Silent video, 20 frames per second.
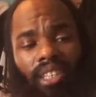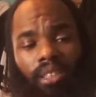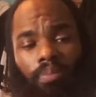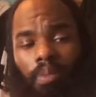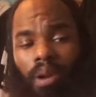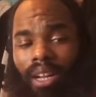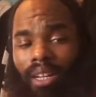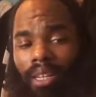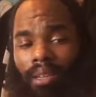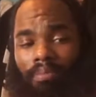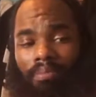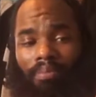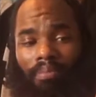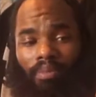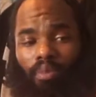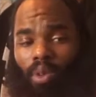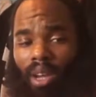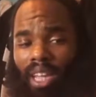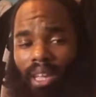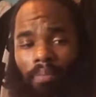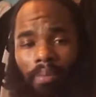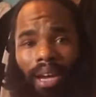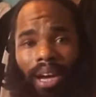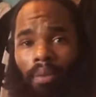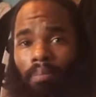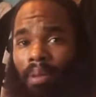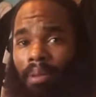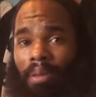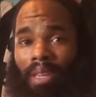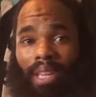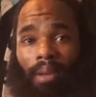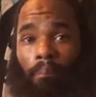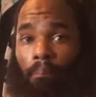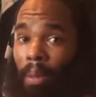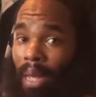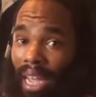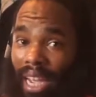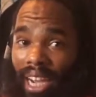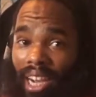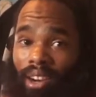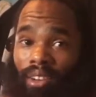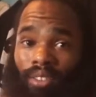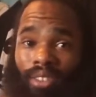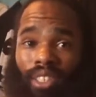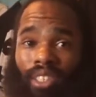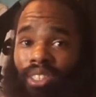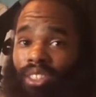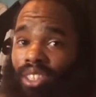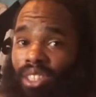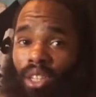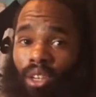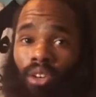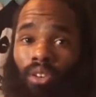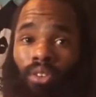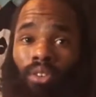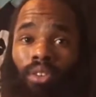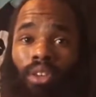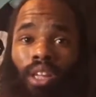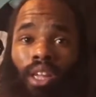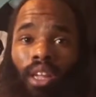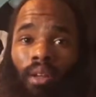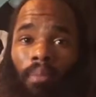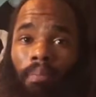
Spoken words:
goods probably weigh about maybe a pound or so.